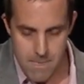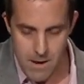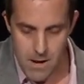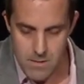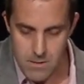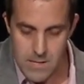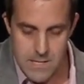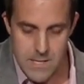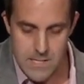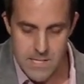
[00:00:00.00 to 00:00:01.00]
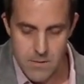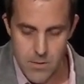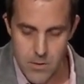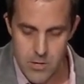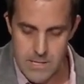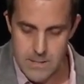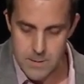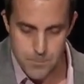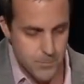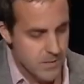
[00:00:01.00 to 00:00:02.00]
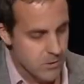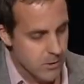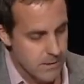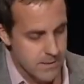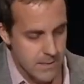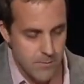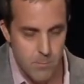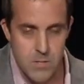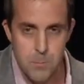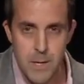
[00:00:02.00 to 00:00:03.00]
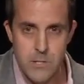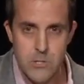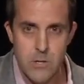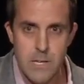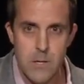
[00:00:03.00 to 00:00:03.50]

in the late 1930s. As you can see from this picture, he